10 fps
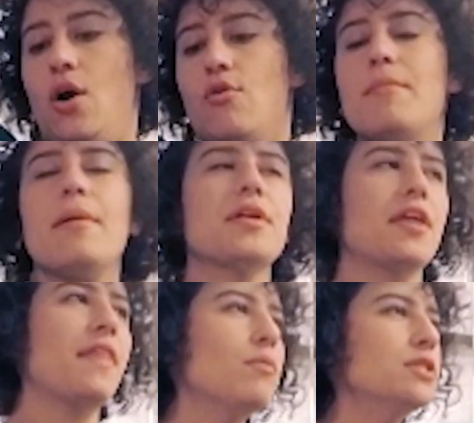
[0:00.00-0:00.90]
Remember that
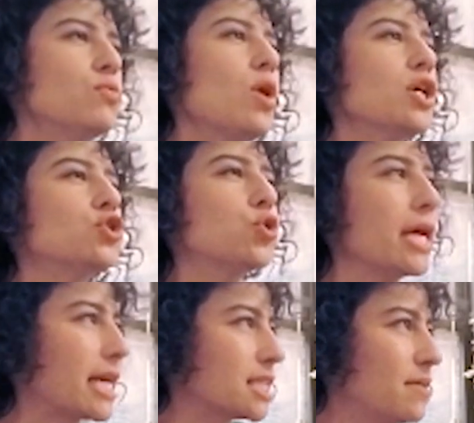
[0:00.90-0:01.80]
that was the wrong
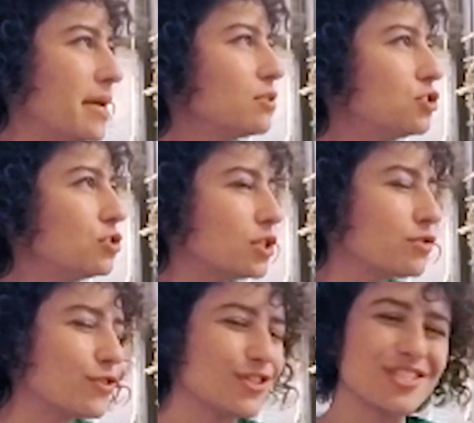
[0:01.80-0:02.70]
trick. Tomato juice is
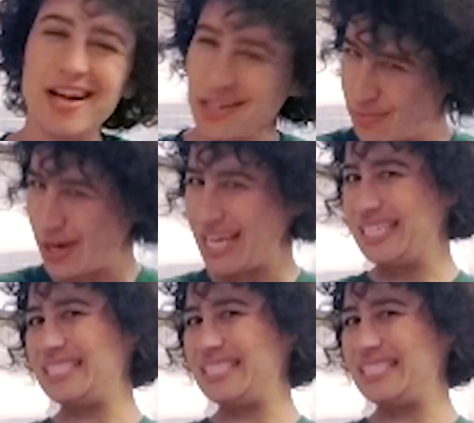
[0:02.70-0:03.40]
for skunk sprays.